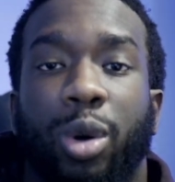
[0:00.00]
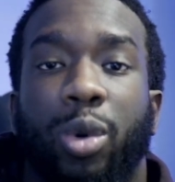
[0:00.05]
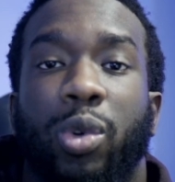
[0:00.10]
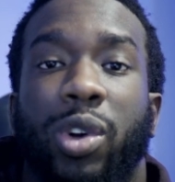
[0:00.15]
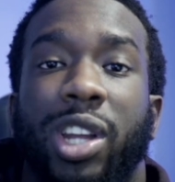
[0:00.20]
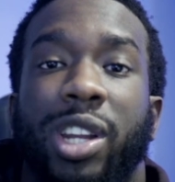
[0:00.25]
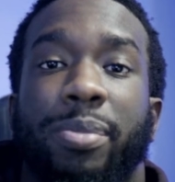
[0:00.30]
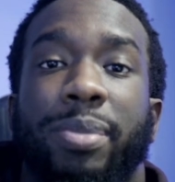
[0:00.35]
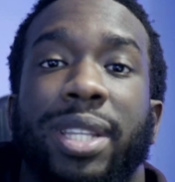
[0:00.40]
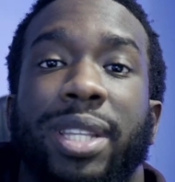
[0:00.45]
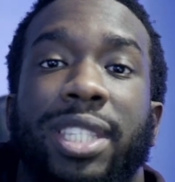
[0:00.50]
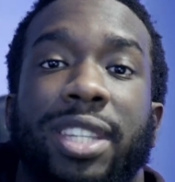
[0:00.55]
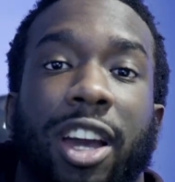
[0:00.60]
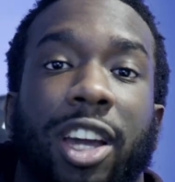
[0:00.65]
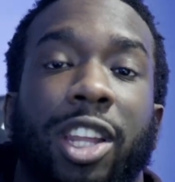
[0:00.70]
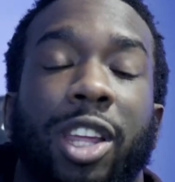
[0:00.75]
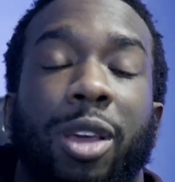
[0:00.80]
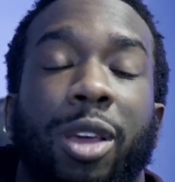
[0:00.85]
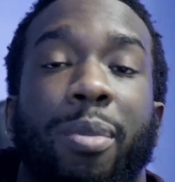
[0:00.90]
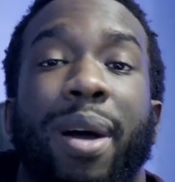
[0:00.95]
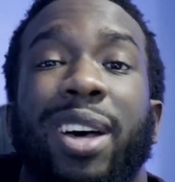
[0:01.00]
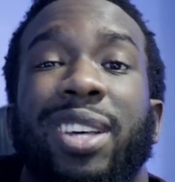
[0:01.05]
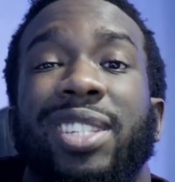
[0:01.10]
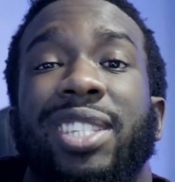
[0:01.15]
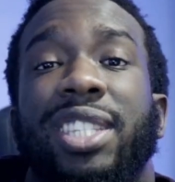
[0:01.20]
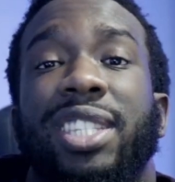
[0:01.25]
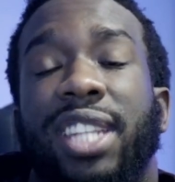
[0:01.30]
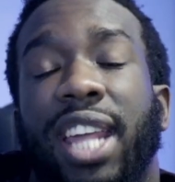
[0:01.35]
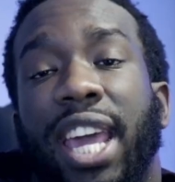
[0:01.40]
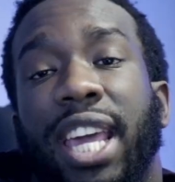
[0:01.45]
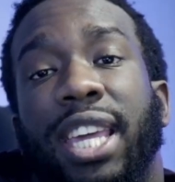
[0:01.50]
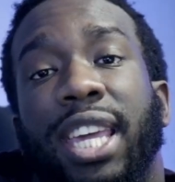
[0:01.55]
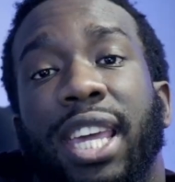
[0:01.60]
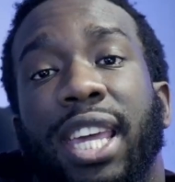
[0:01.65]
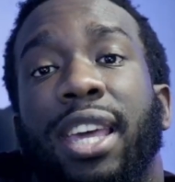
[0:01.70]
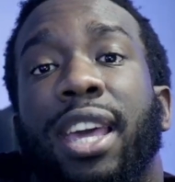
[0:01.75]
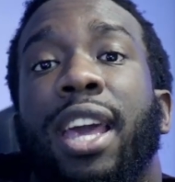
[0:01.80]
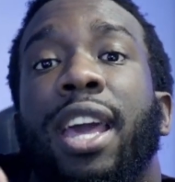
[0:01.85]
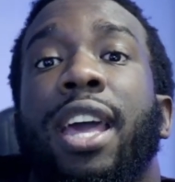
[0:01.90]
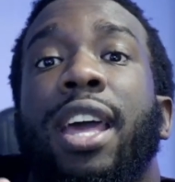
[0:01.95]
We're going to be talking about staking